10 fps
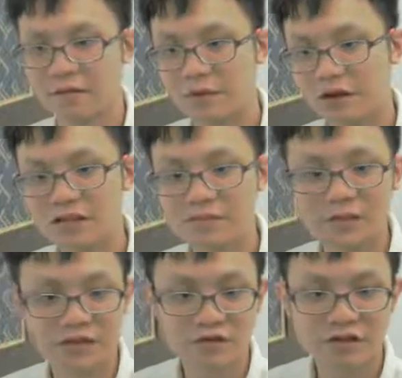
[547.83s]
Because
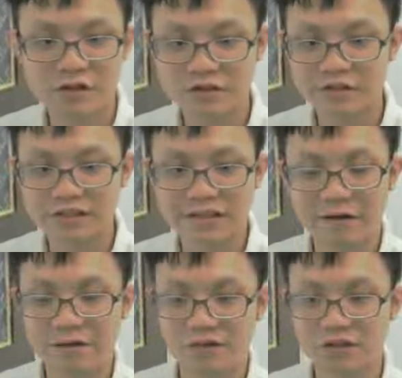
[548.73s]
mitosis also is
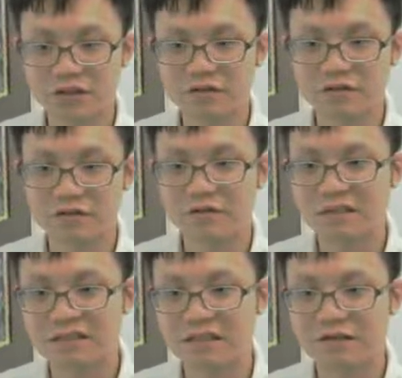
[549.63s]
cell division. So what
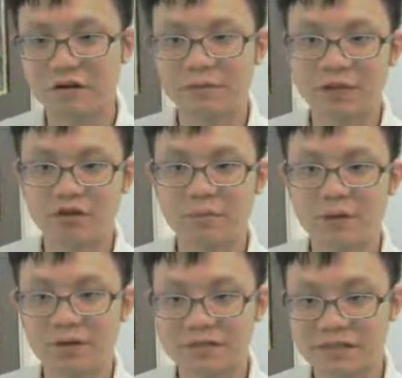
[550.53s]
is the difference between
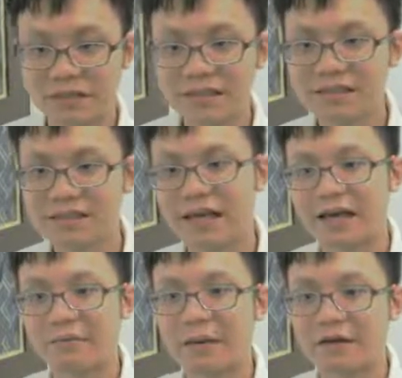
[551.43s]
meiosis
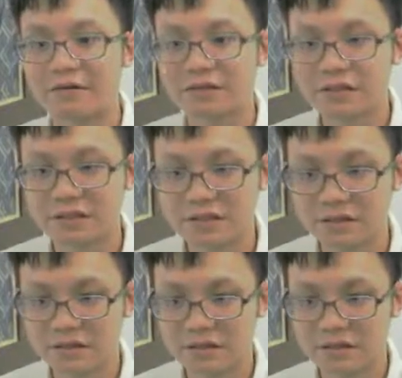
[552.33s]
and meiosis?